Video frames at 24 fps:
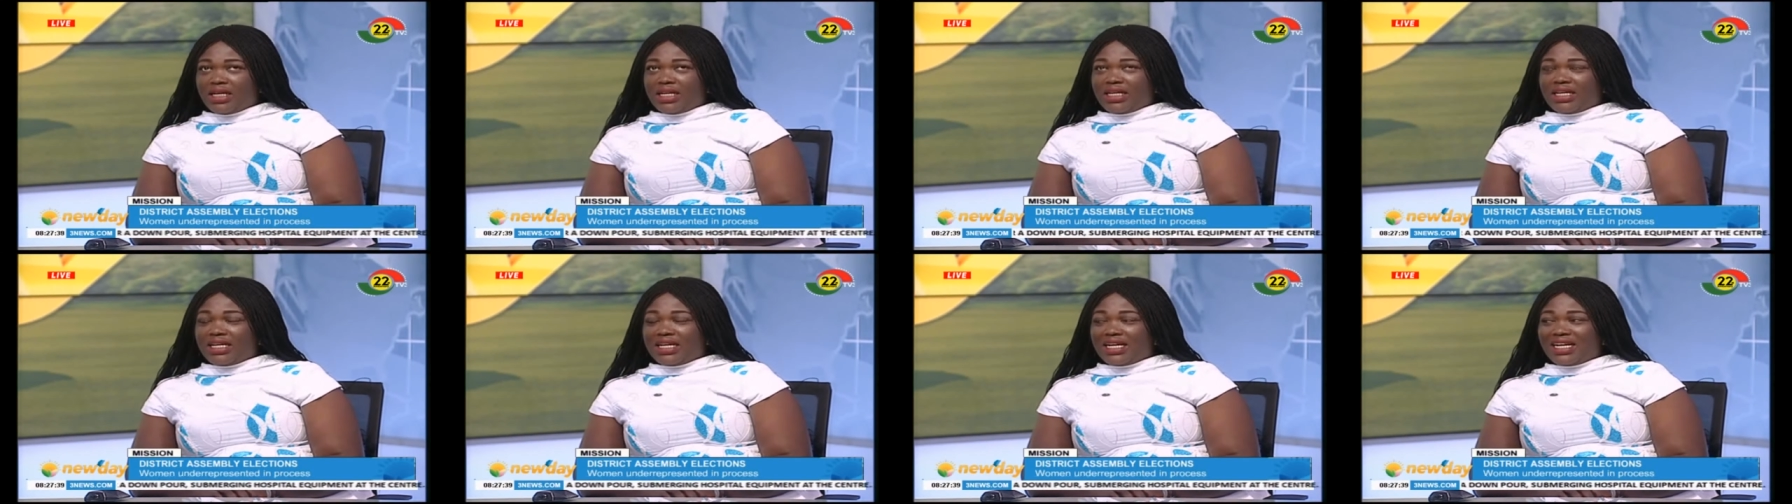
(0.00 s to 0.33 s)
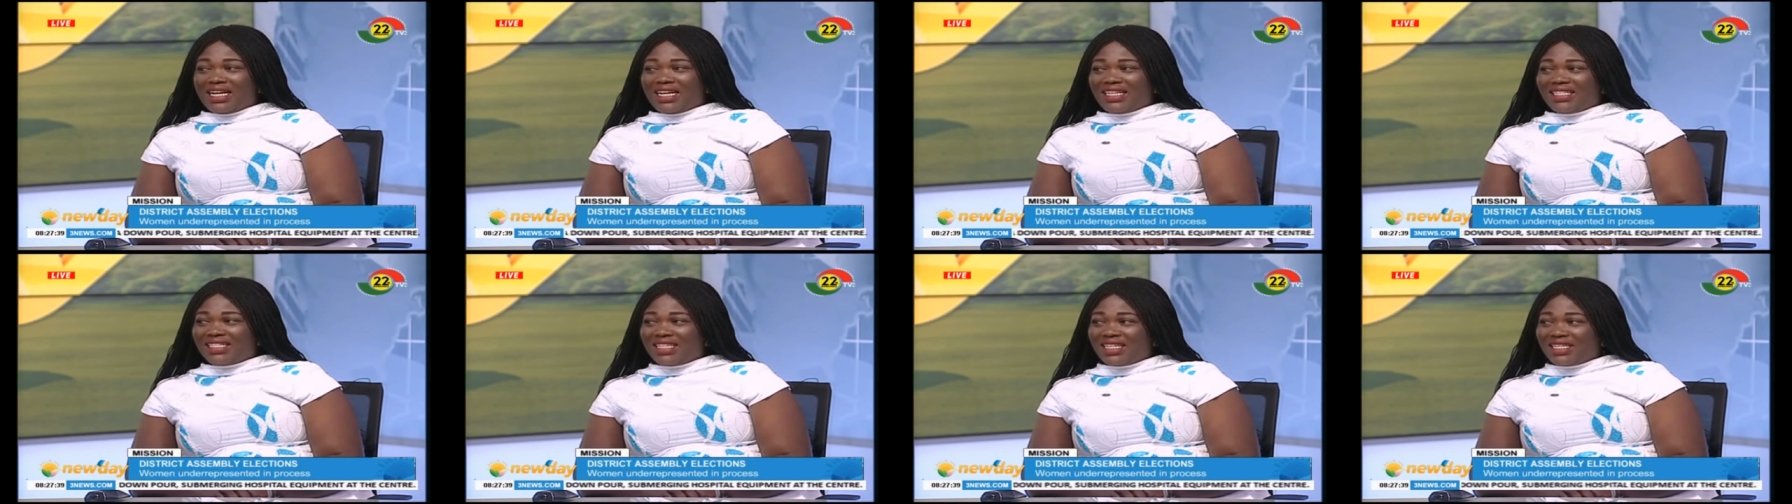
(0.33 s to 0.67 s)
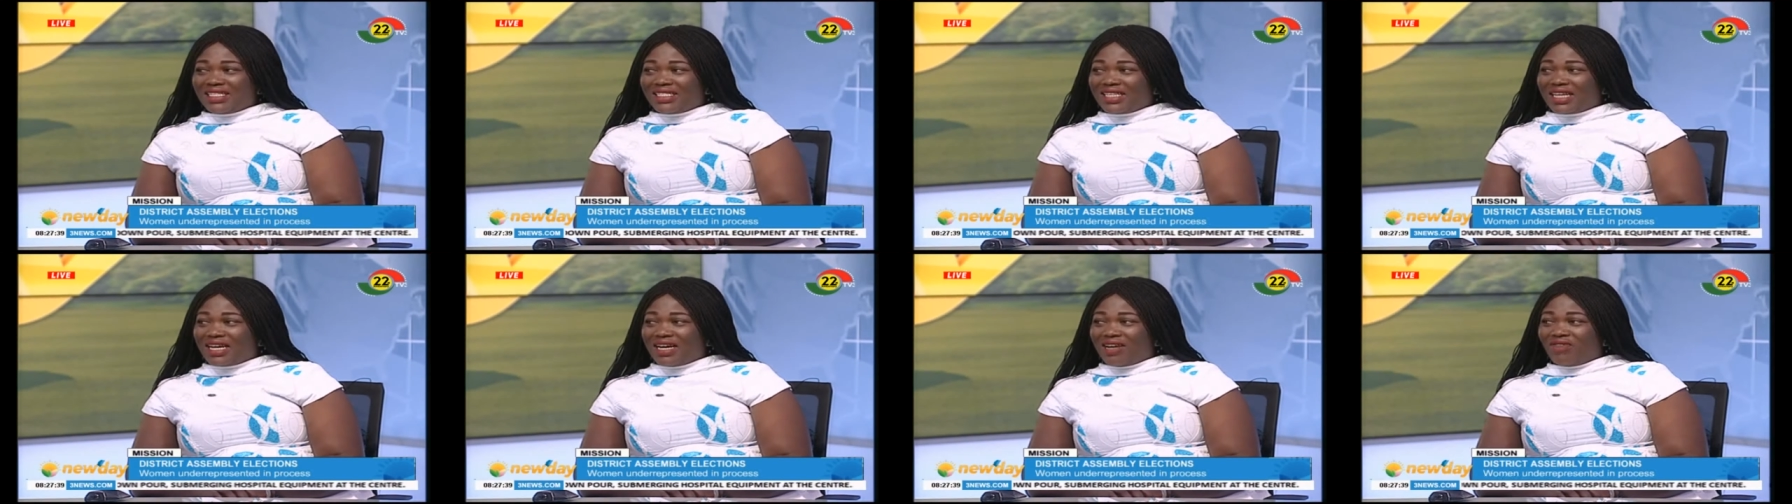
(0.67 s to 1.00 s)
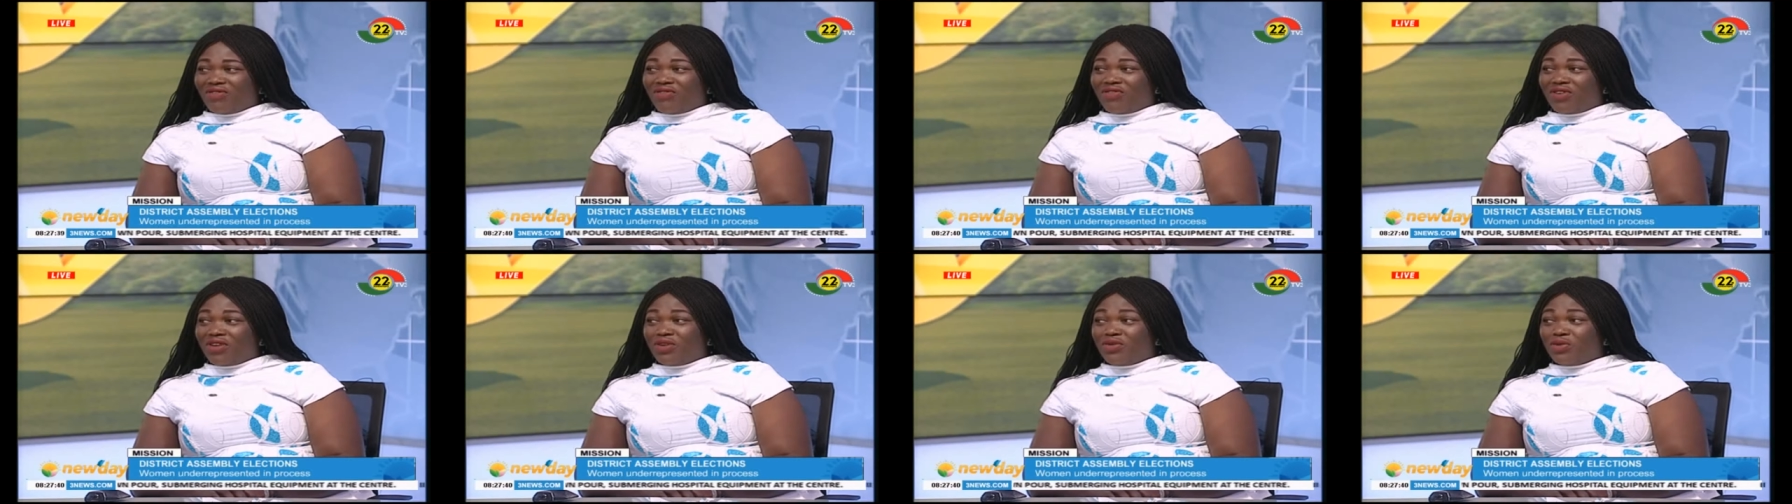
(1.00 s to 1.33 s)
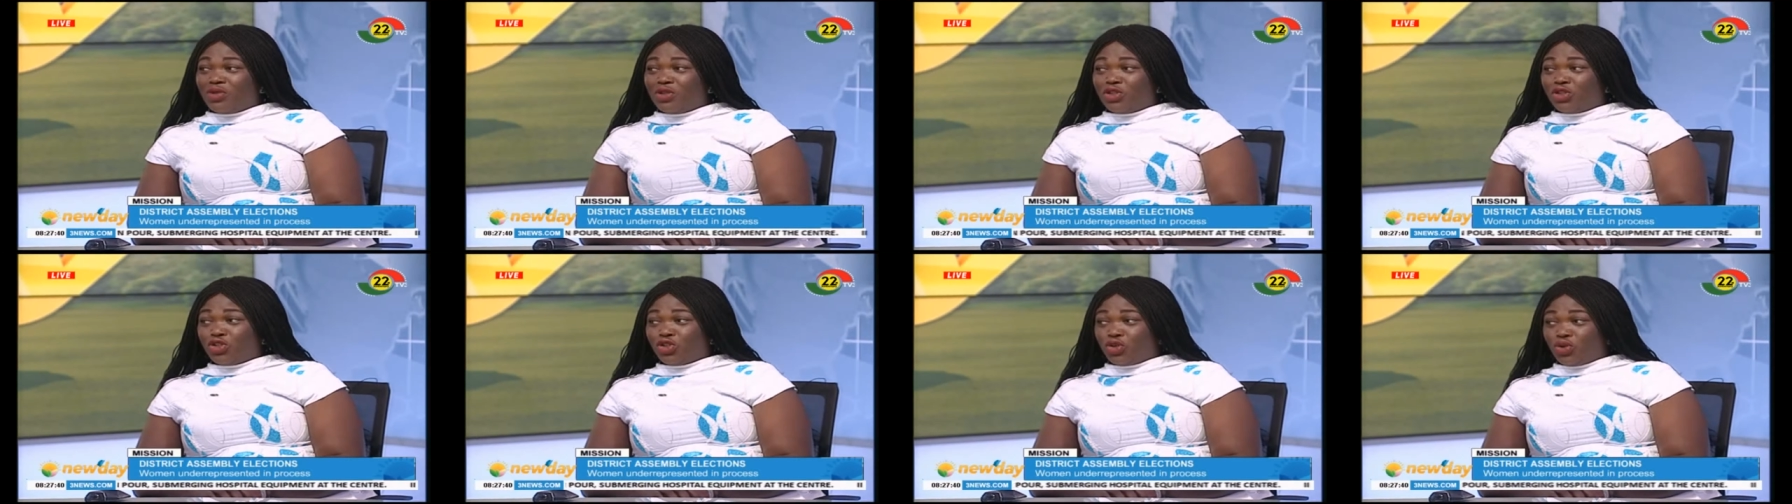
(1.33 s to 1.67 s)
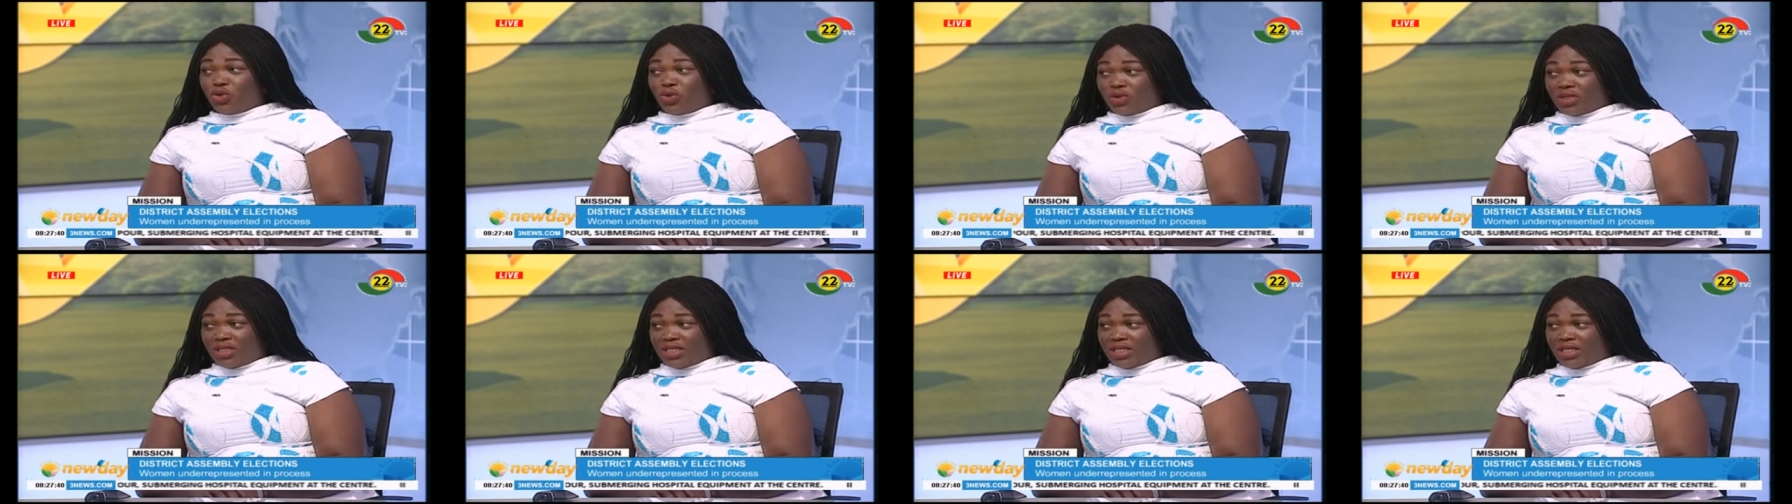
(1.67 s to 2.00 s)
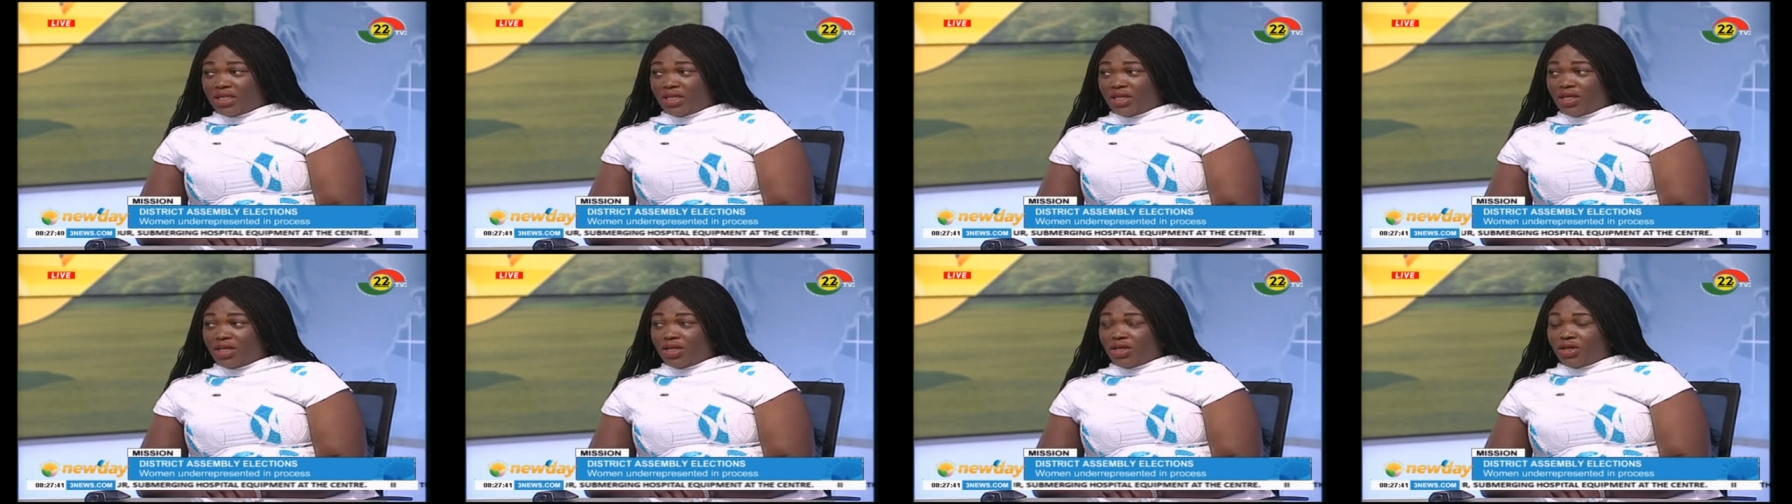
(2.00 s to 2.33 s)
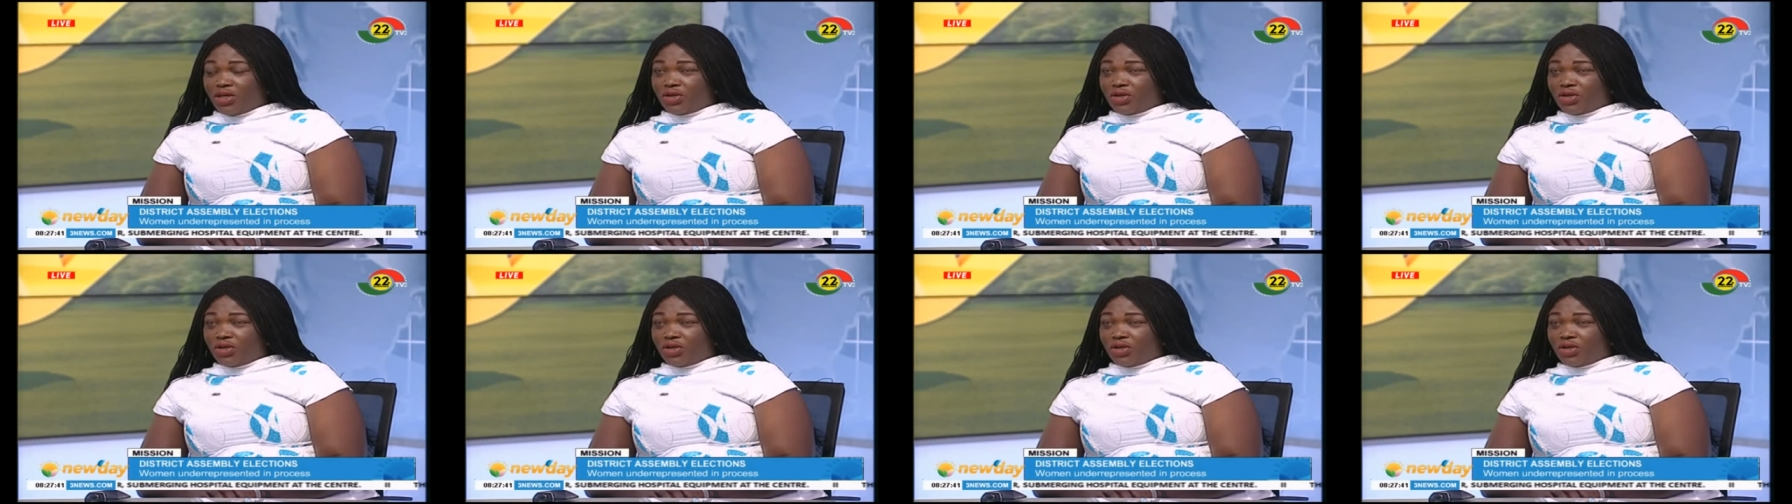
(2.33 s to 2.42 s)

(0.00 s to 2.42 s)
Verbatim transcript: The gutters are very choked. Yeah.